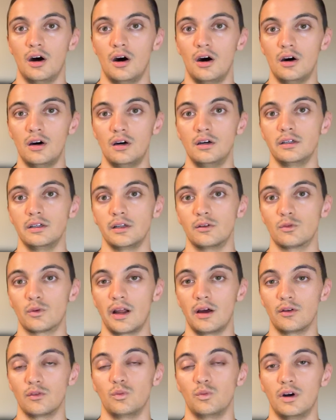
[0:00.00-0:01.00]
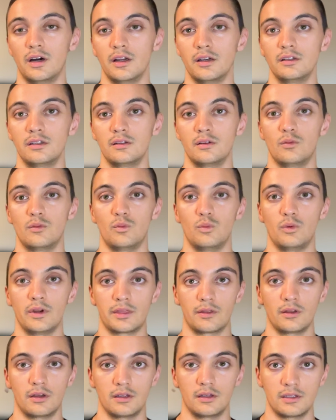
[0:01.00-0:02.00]
all in round one
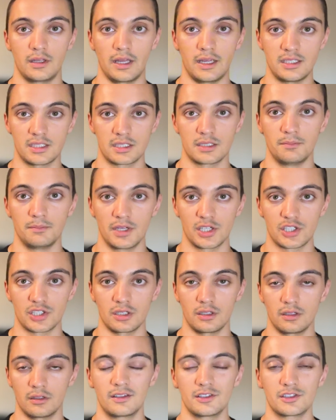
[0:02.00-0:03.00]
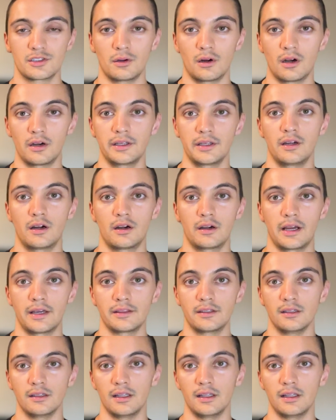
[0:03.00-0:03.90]
with a submission. So RDR had the